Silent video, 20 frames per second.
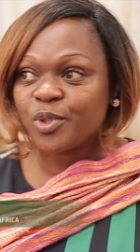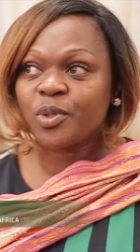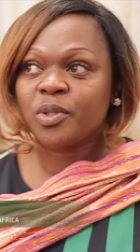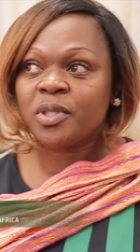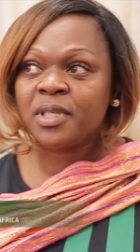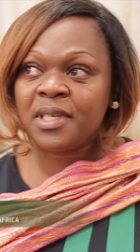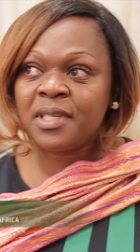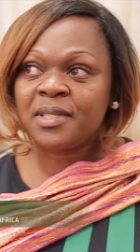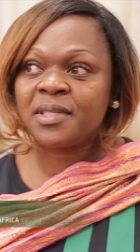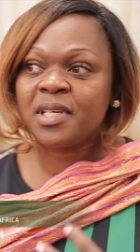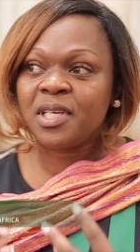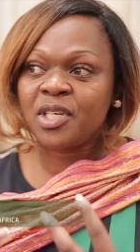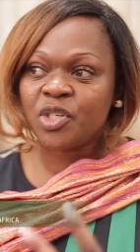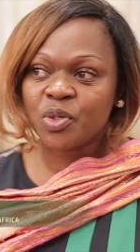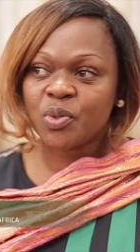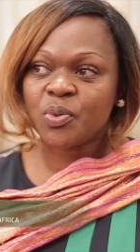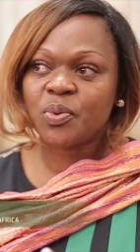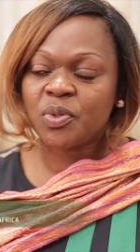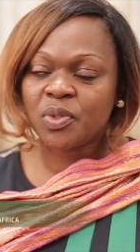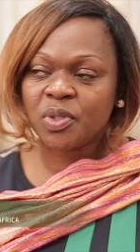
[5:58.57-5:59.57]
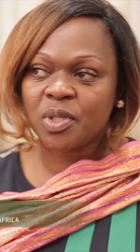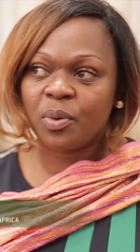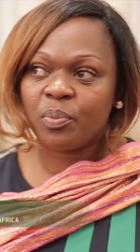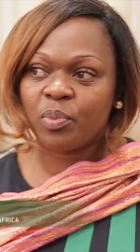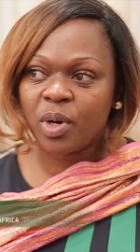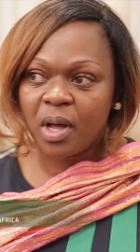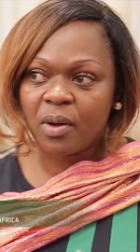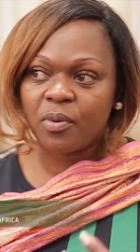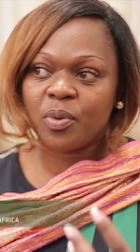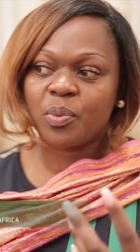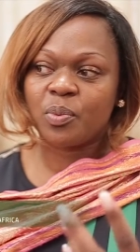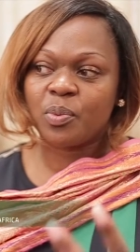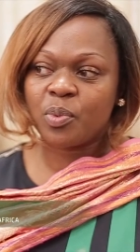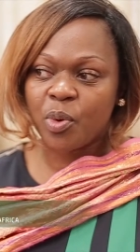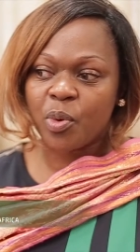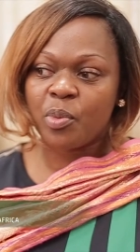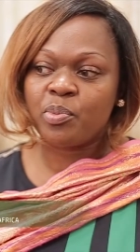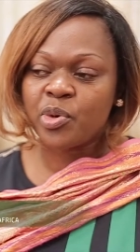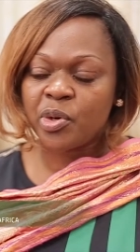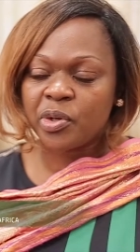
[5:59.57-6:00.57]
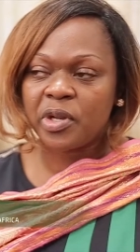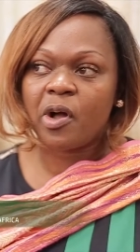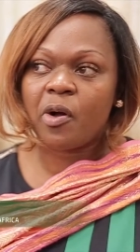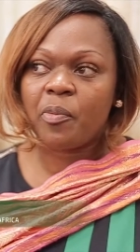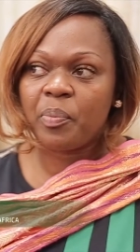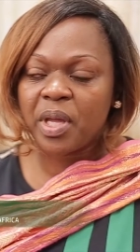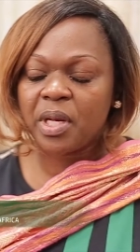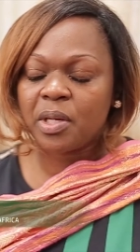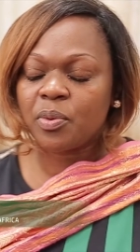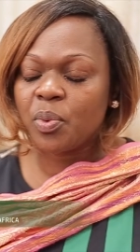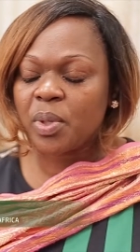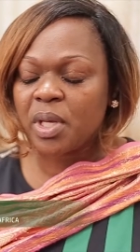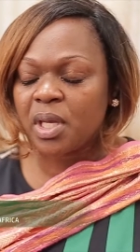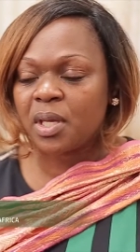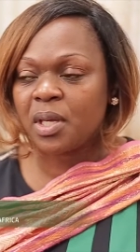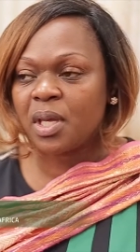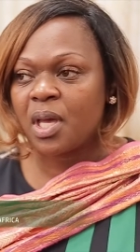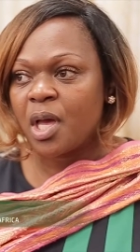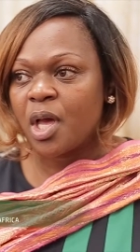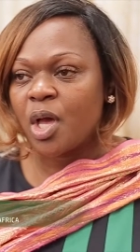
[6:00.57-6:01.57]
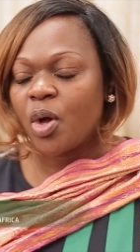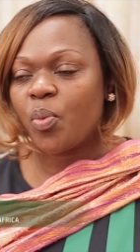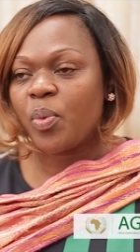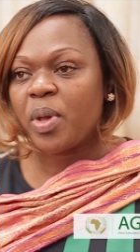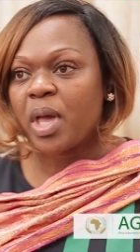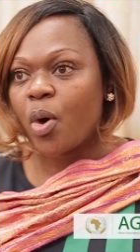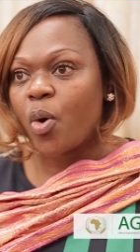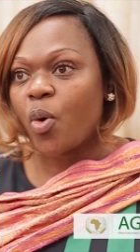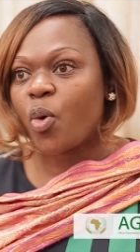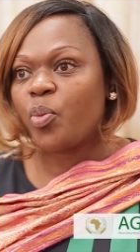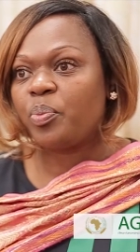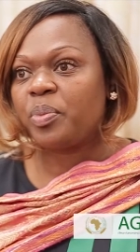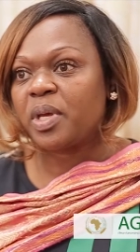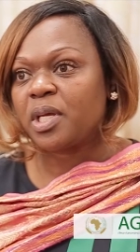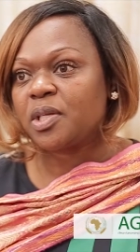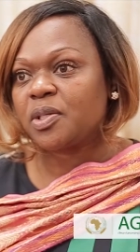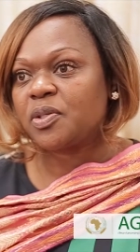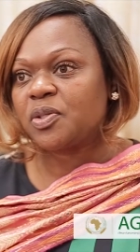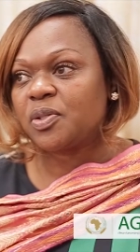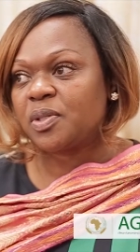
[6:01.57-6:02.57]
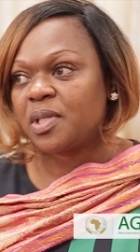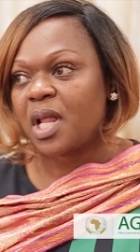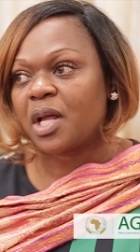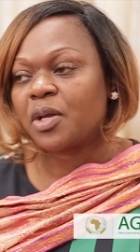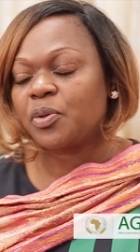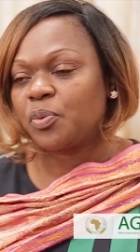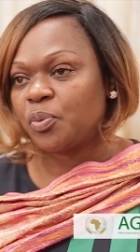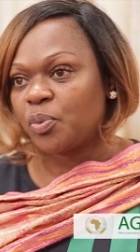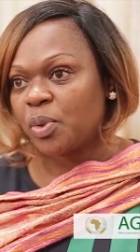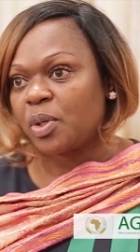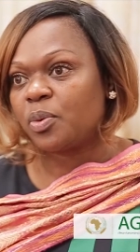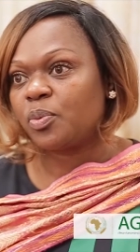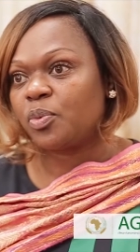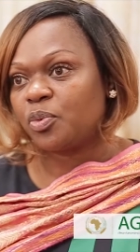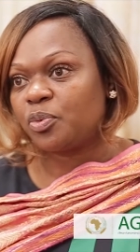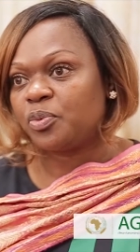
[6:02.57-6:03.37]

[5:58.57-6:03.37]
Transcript: So these issues were brought up, and we're hoping that we'll